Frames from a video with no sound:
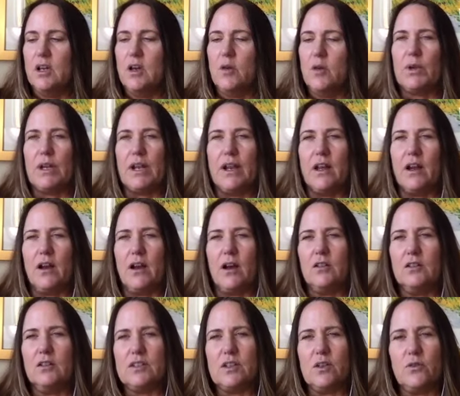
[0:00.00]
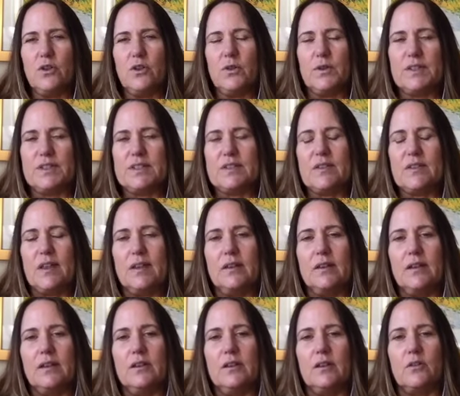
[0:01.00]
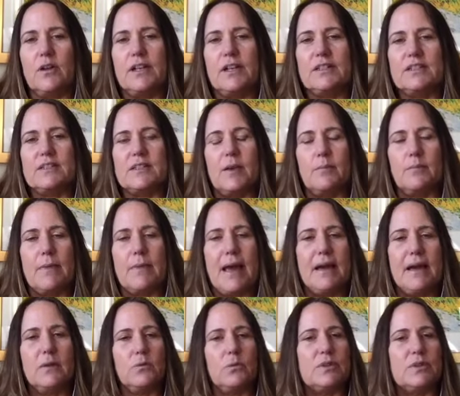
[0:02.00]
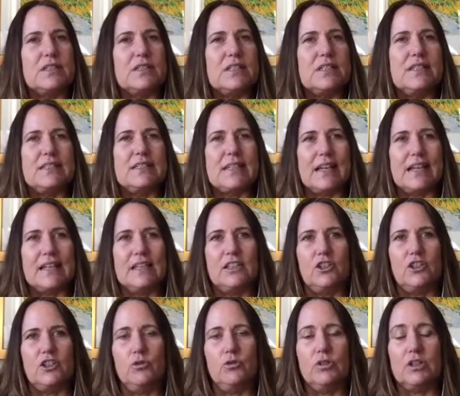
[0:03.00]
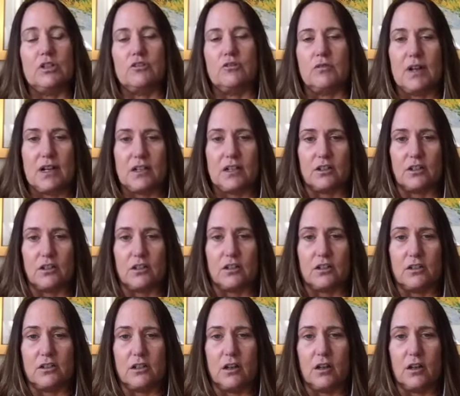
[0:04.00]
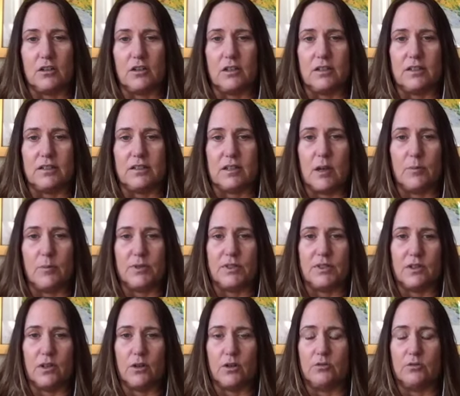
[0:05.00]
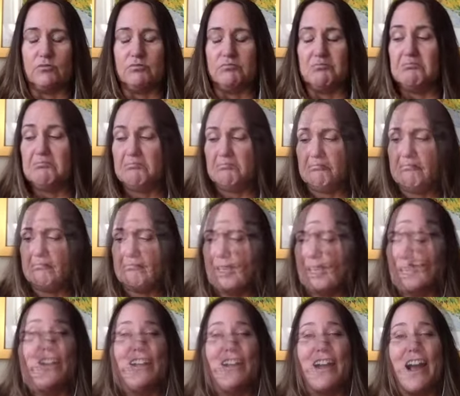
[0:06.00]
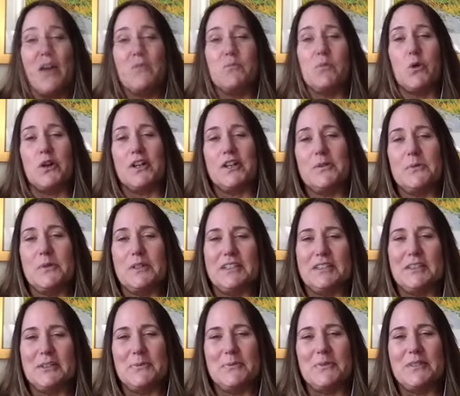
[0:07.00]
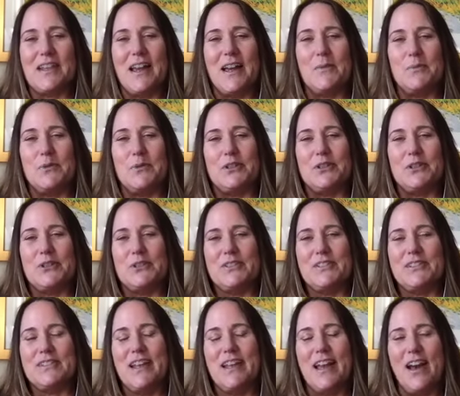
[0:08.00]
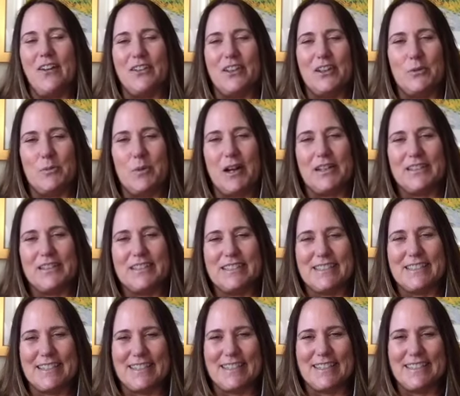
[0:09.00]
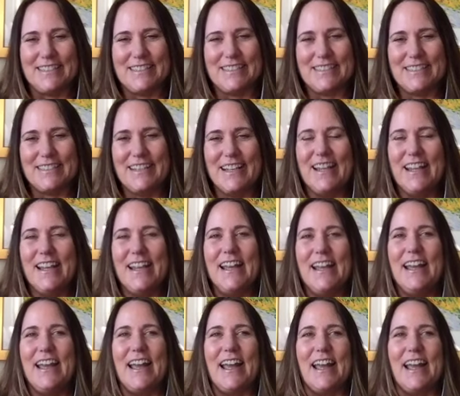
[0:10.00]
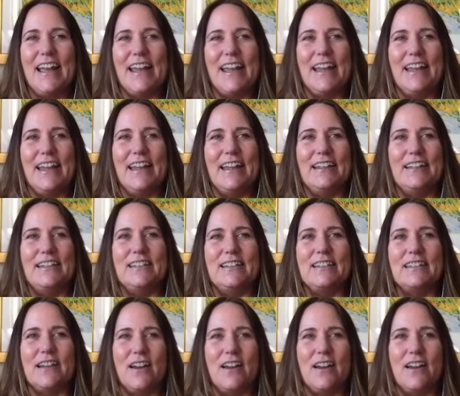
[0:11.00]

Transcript: But I also noticed that in the credits that Matt was the second unit director on this episode. So I'm Courtney Williams. I produce Outlander Behind the Scenes. And